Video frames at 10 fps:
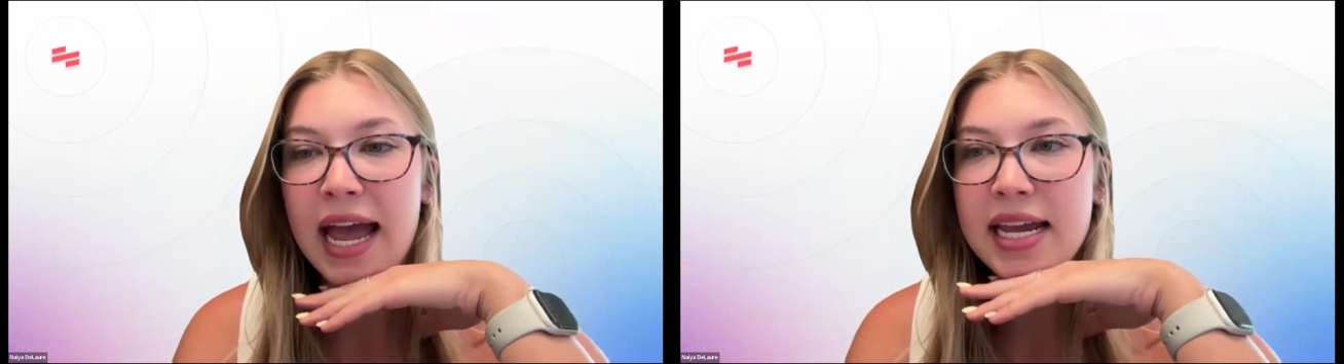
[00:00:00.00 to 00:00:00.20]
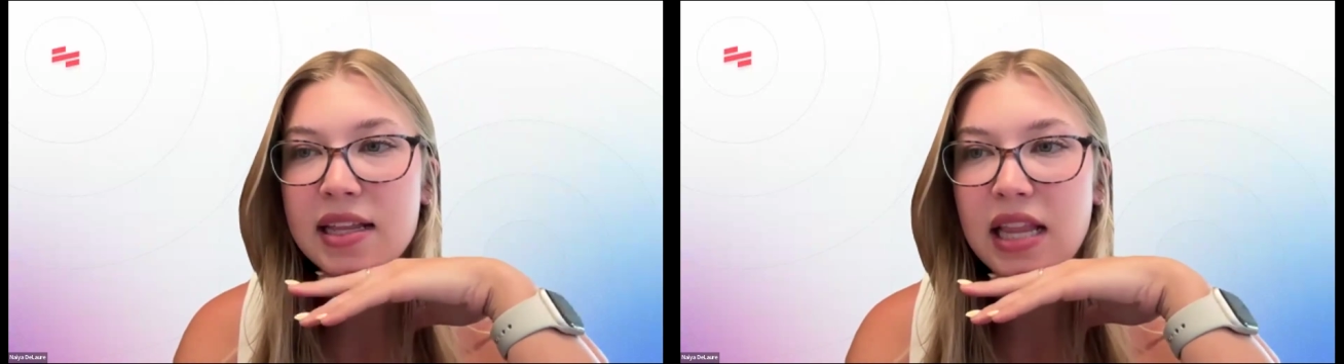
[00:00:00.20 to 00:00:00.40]

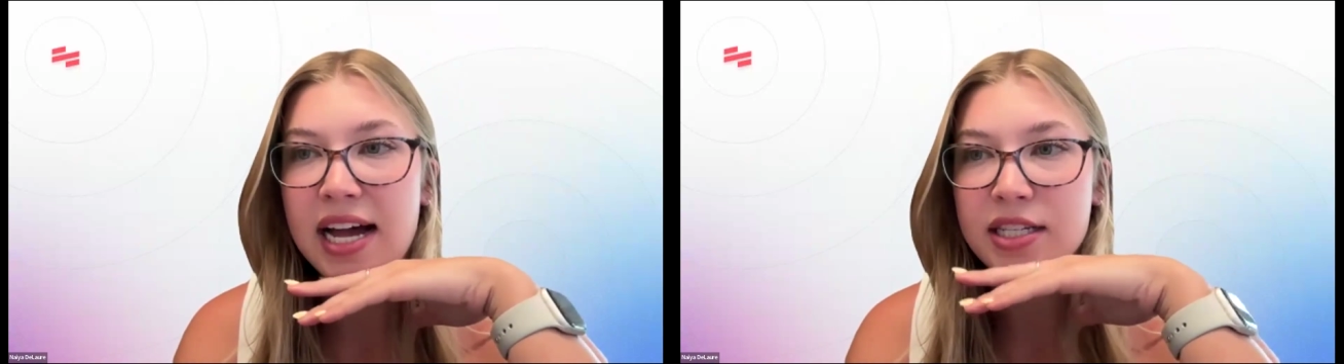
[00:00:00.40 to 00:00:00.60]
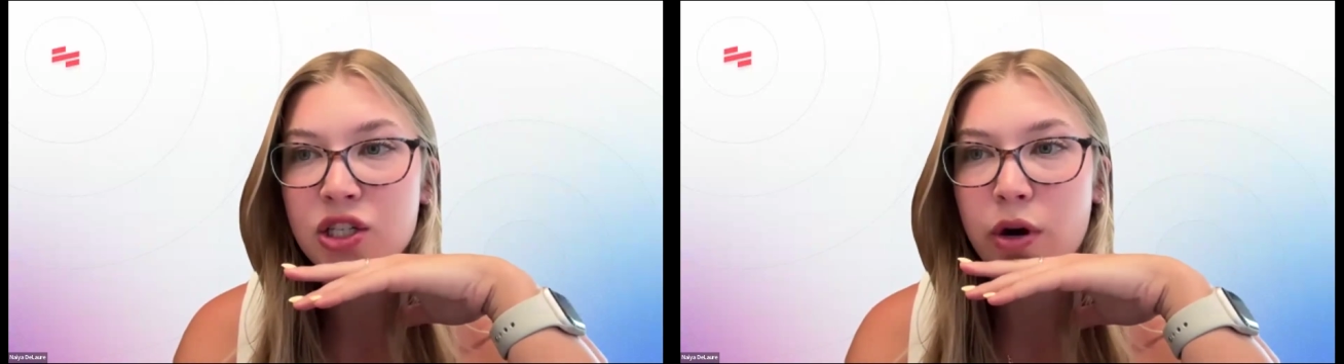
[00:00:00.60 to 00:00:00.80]
Any
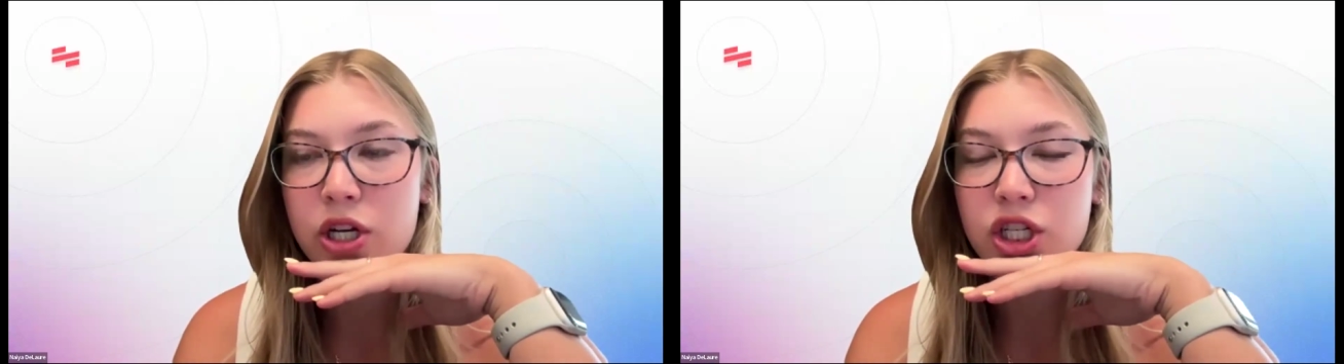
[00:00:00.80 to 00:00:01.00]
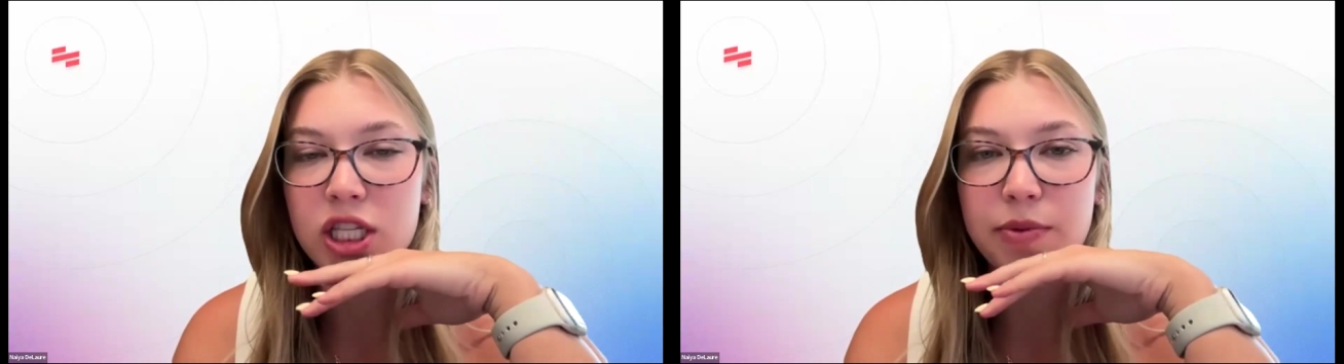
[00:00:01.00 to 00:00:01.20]
last
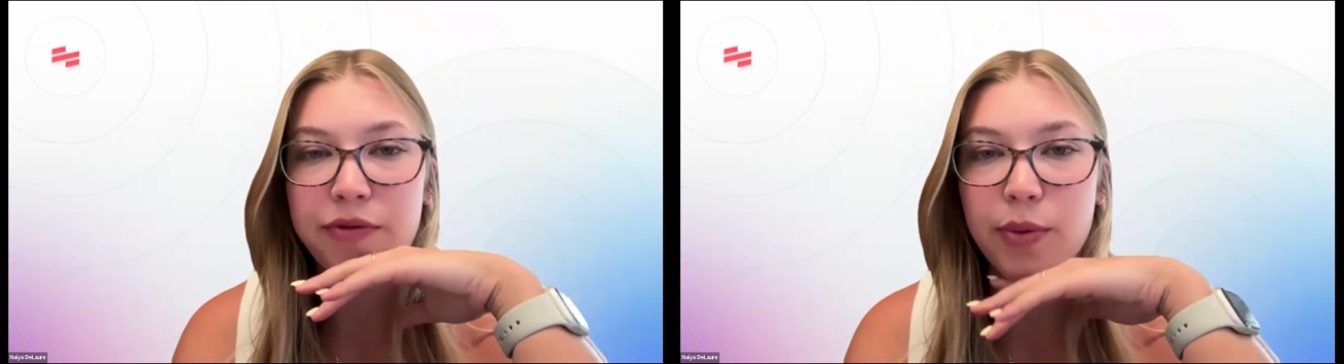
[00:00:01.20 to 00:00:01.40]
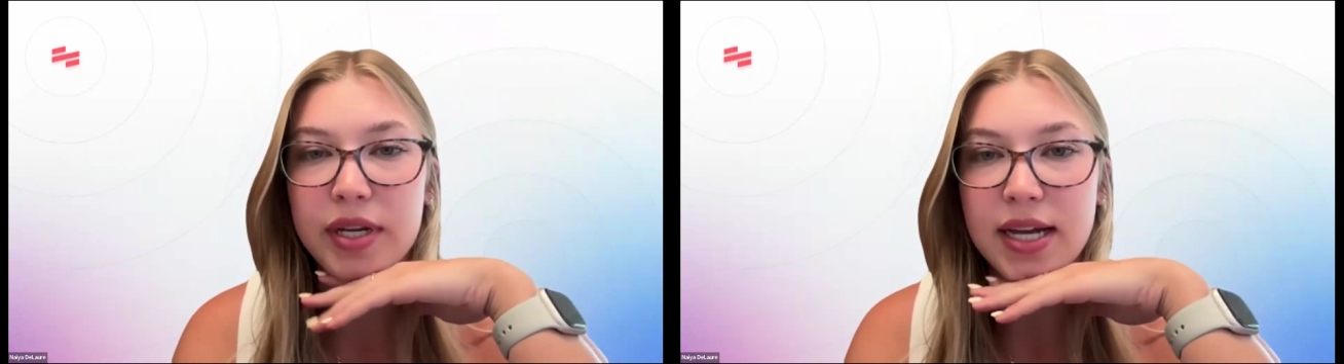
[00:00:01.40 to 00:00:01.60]
questions
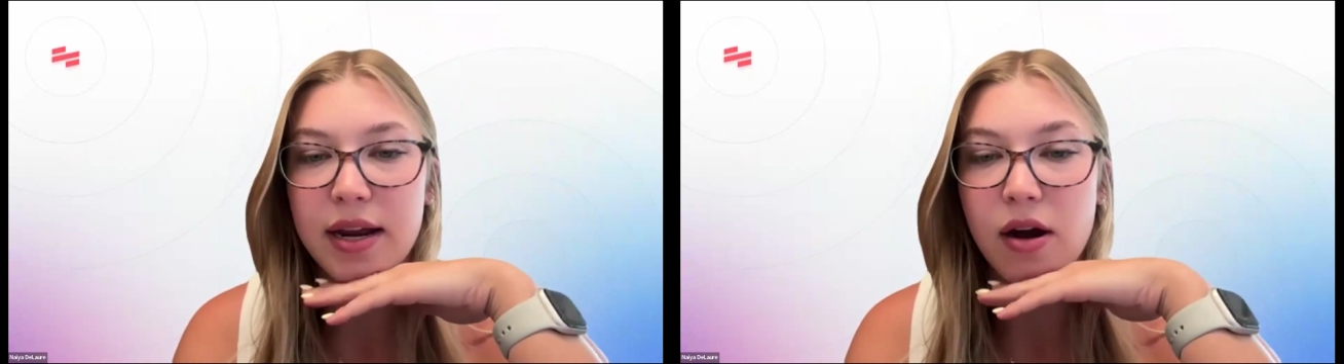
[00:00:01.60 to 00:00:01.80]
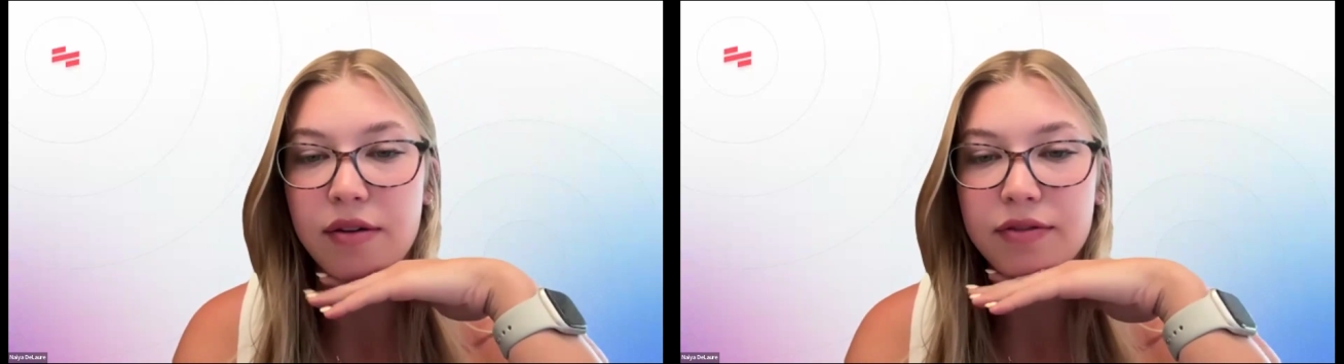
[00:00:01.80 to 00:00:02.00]
before we
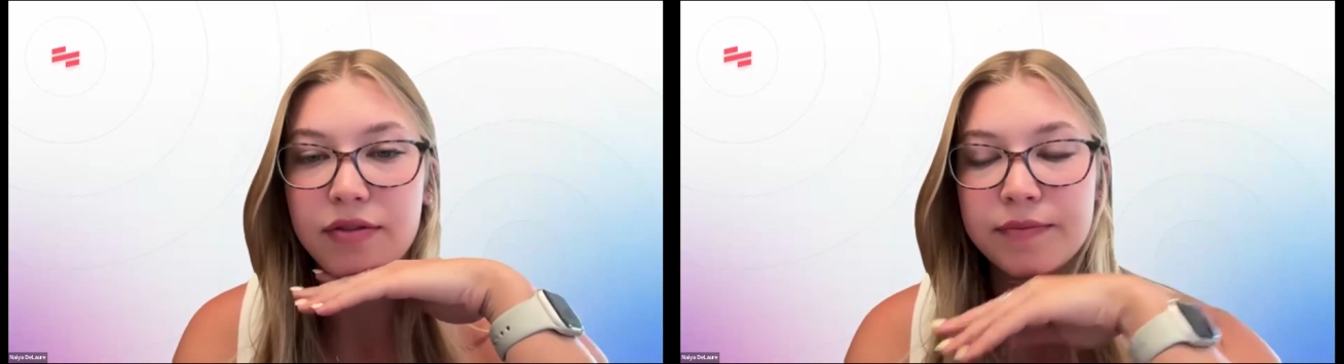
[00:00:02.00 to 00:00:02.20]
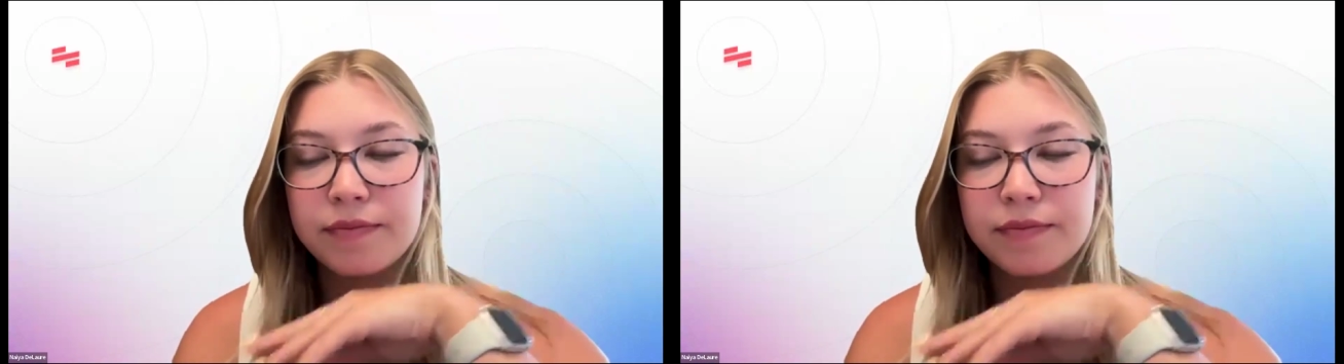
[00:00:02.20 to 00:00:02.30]
sign off?